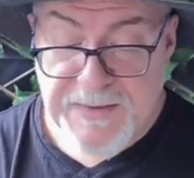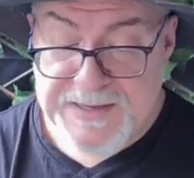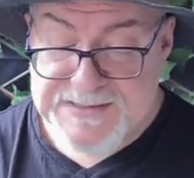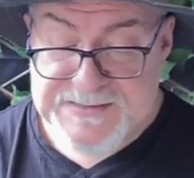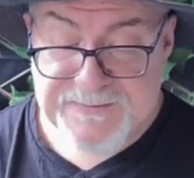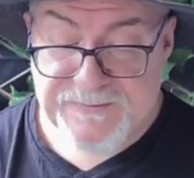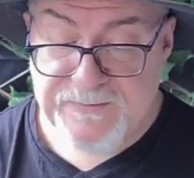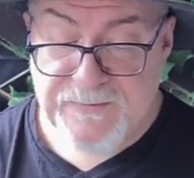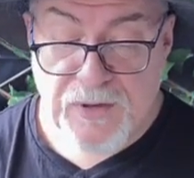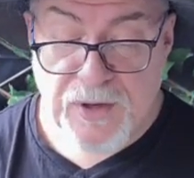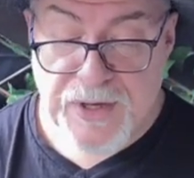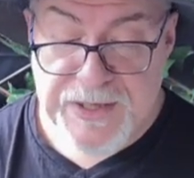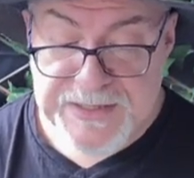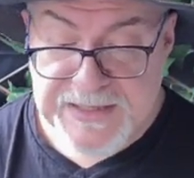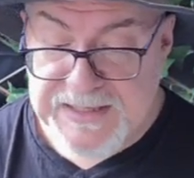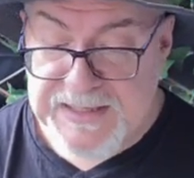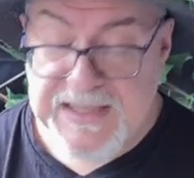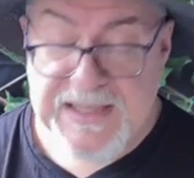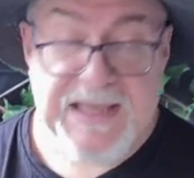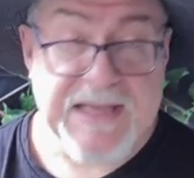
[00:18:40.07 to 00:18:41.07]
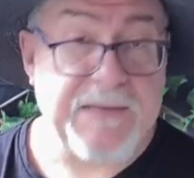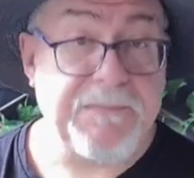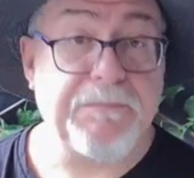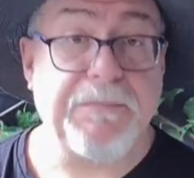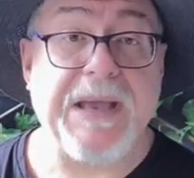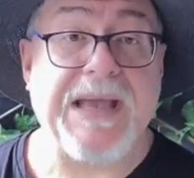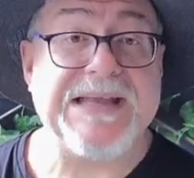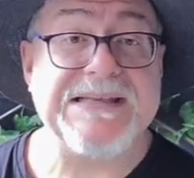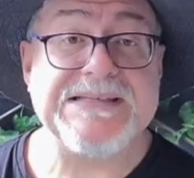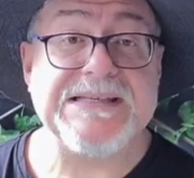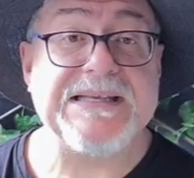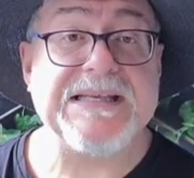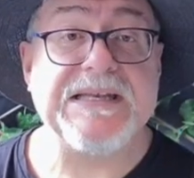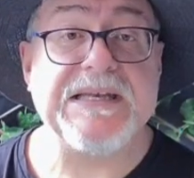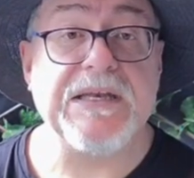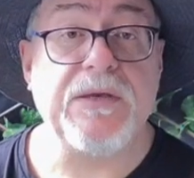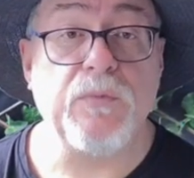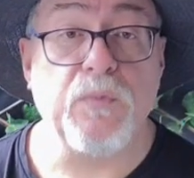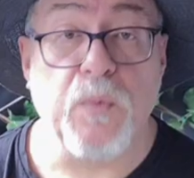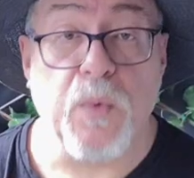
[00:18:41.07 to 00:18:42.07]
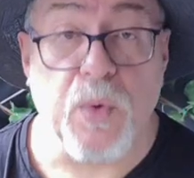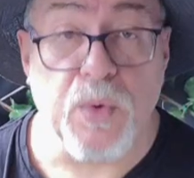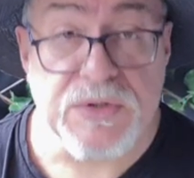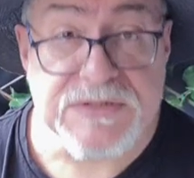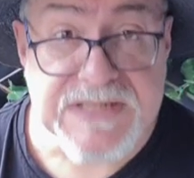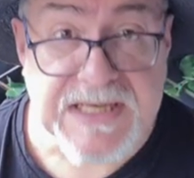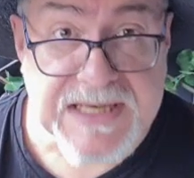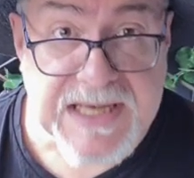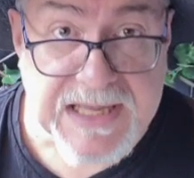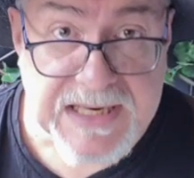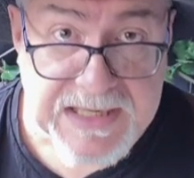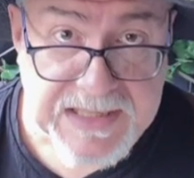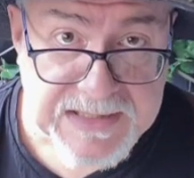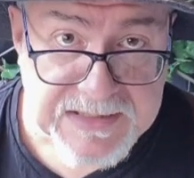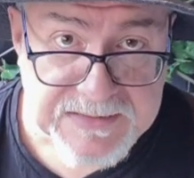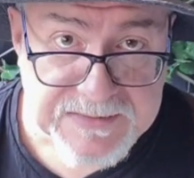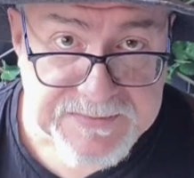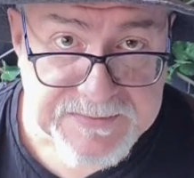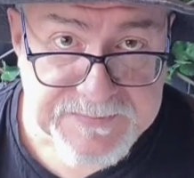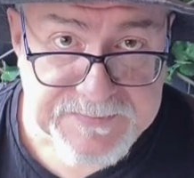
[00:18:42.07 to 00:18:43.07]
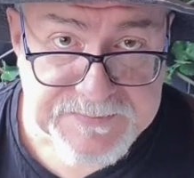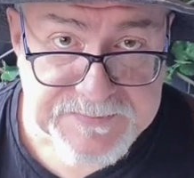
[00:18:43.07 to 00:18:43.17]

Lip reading: butterfly and a key and painting it in watercolor.